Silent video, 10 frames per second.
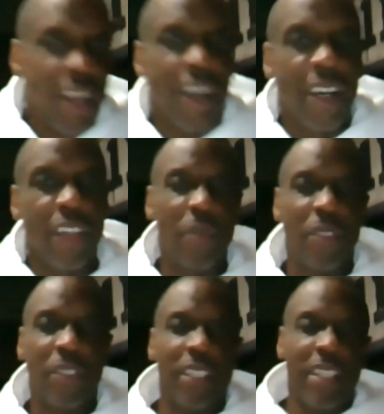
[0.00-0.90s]
called me
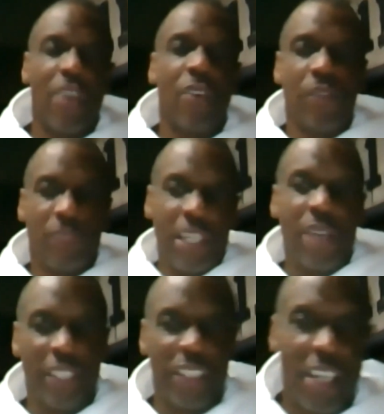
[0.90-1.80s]
and said Darryl signed
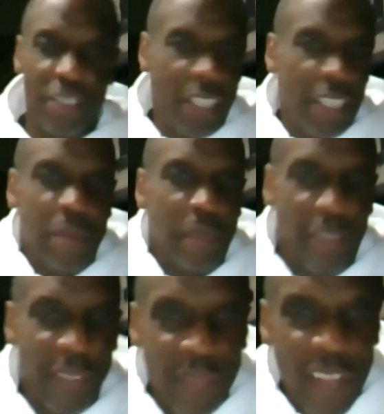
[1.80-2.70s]
with the Dodgers. I couldn't believe it.